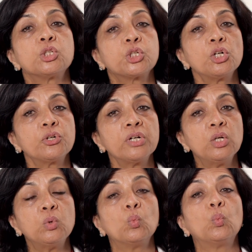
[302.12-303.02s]

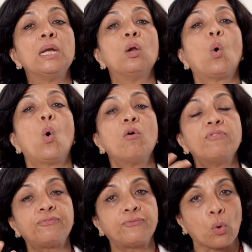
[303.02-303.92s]
children will
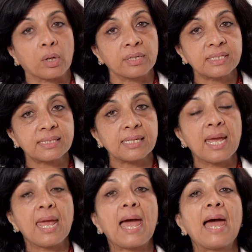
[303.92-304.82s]
overfocus
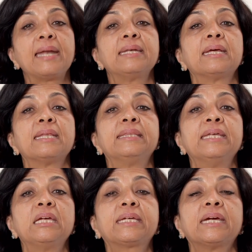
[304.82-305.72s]
and
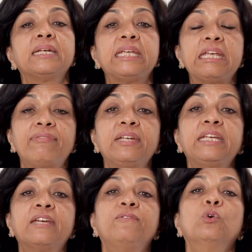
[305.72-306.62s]
they can even
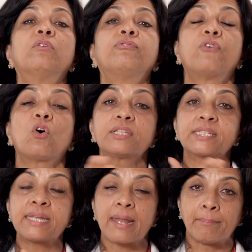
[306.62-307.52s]
give you a
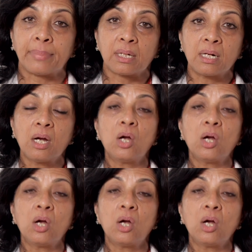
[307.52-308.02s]
false number,